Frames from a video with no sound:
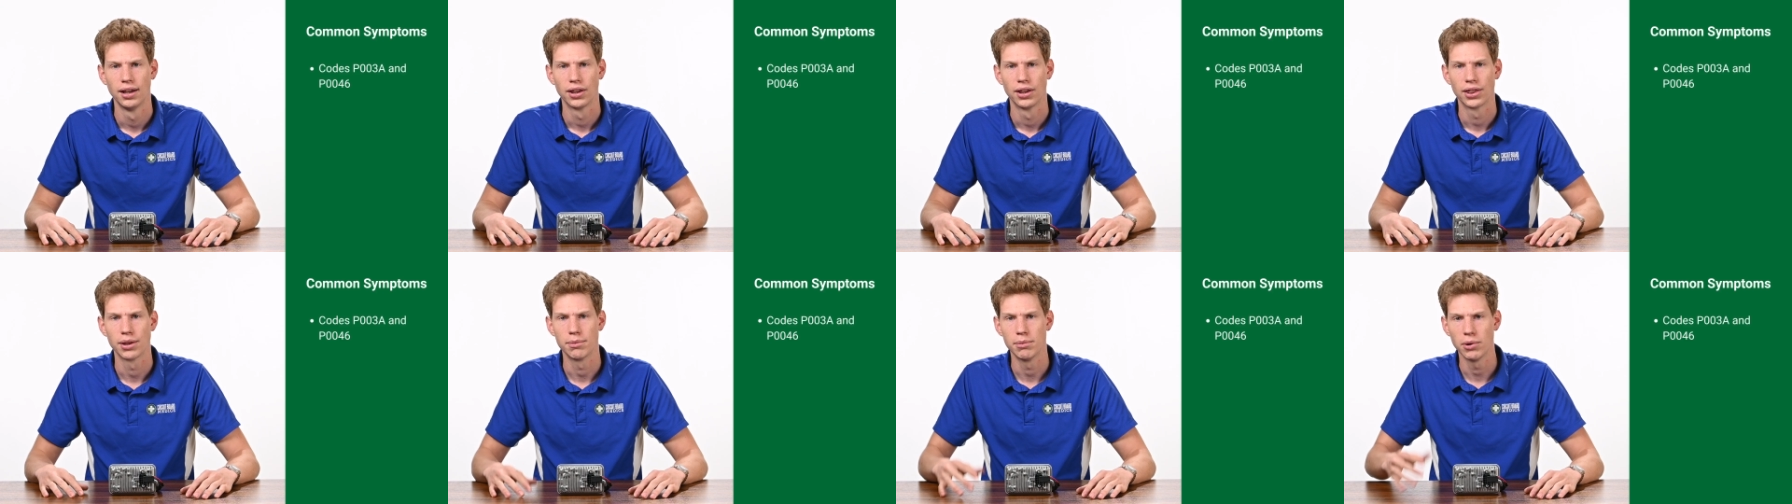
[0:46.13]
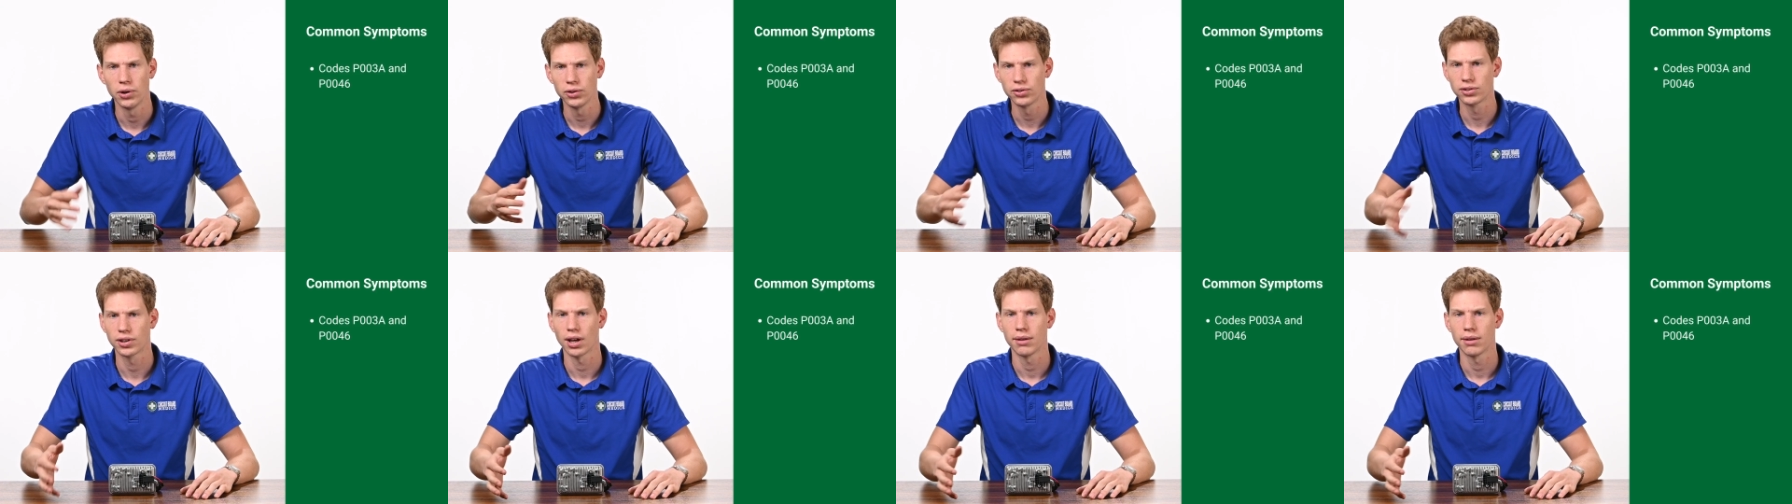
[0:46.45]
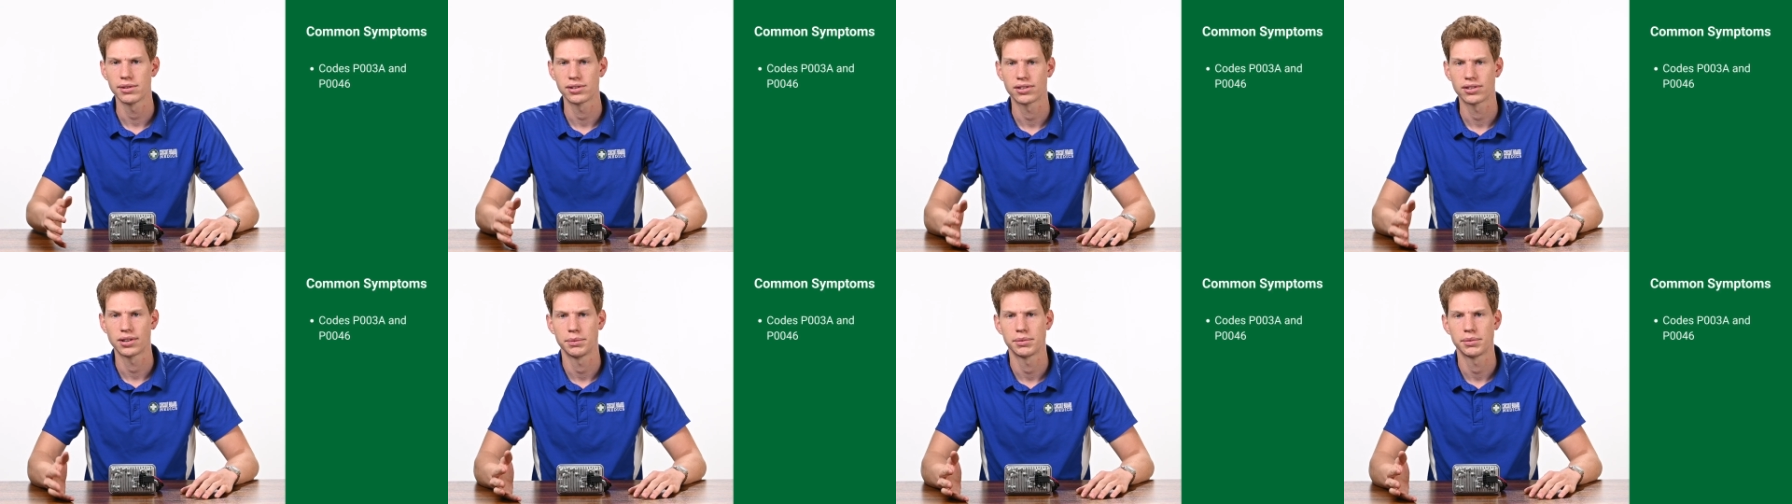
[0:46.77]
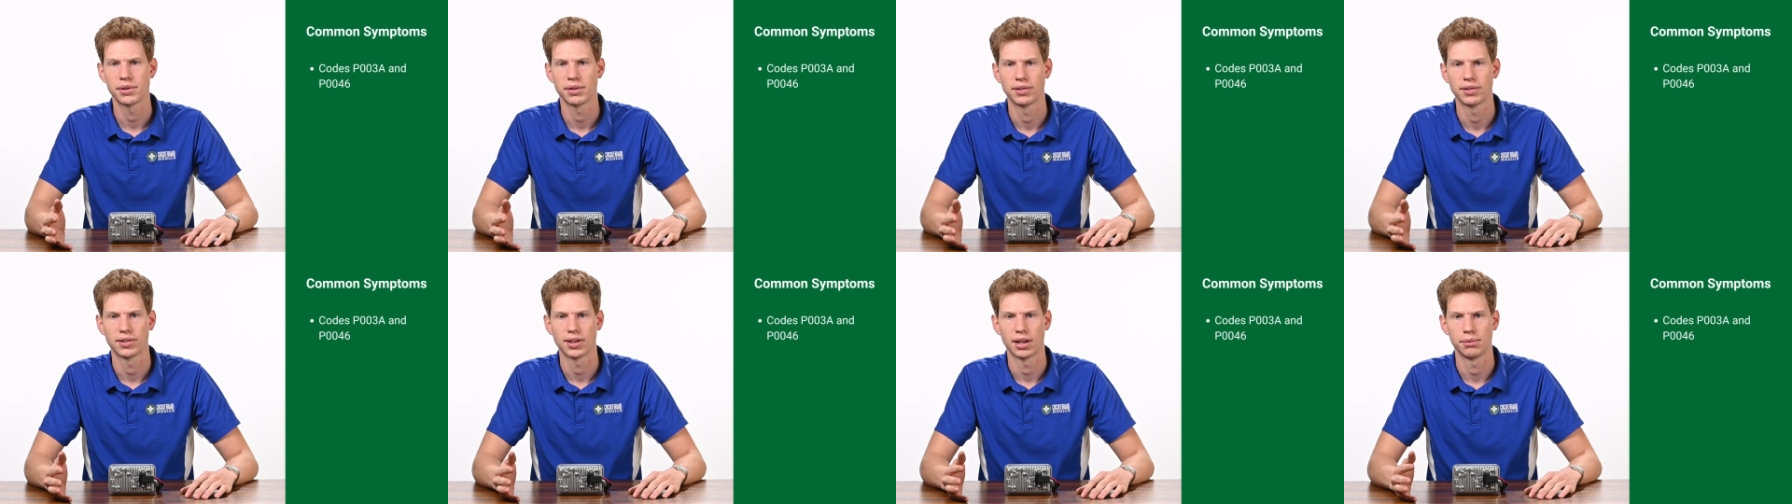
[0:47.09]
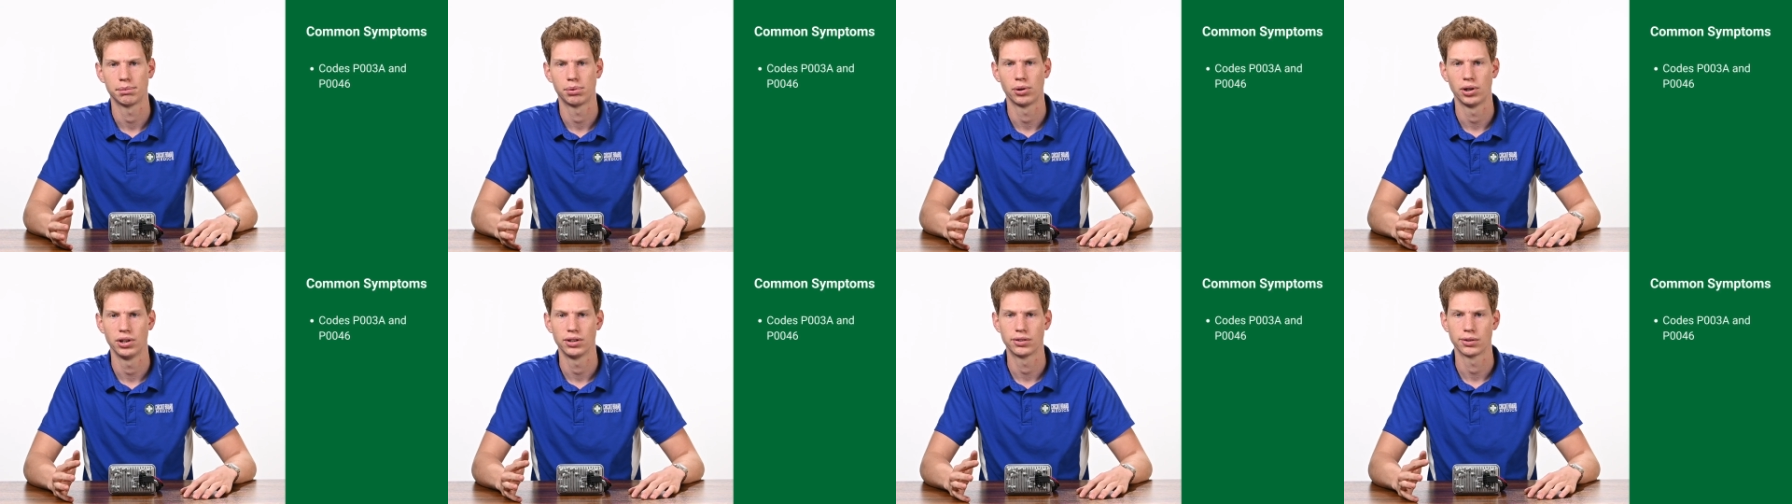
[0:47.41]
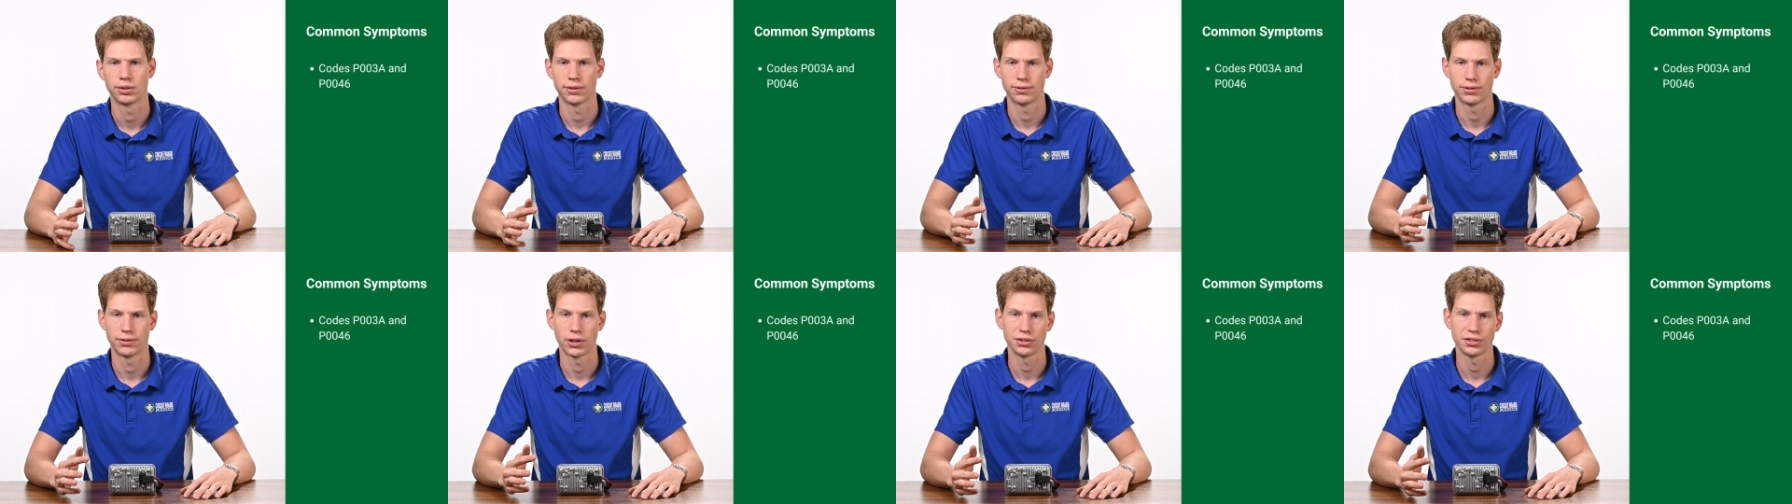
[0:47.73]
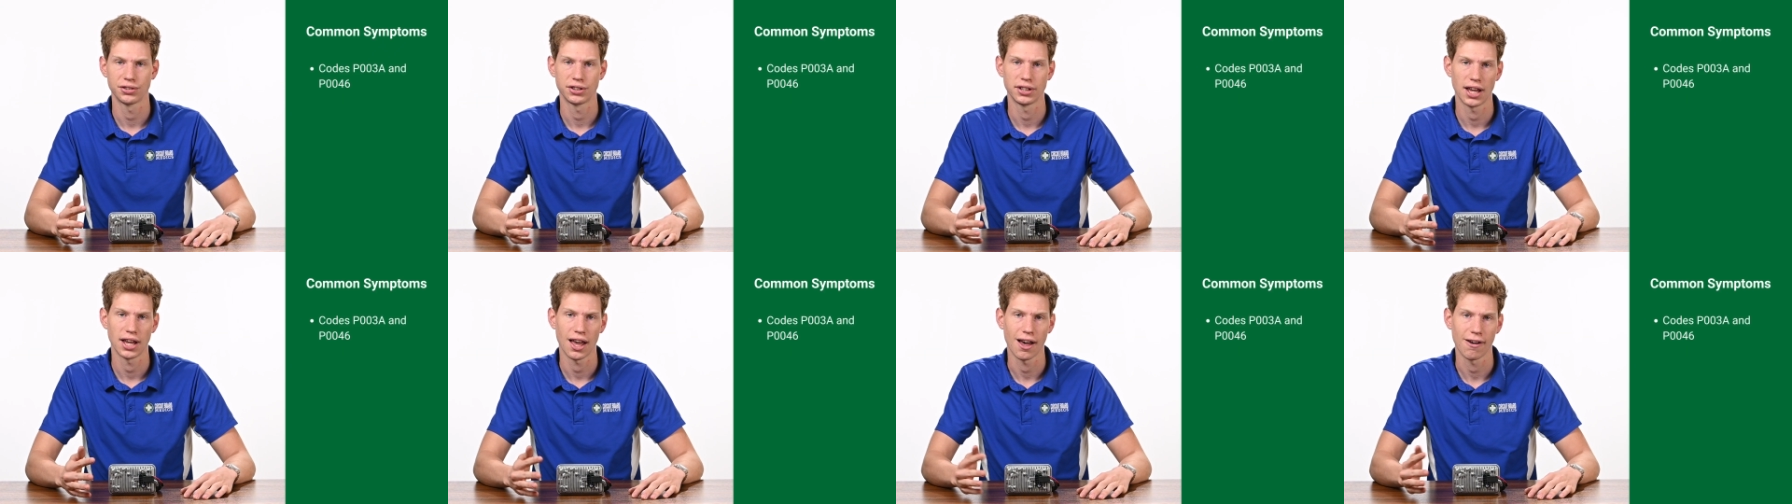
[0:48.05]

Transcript: The most common symptoms that point to a faulty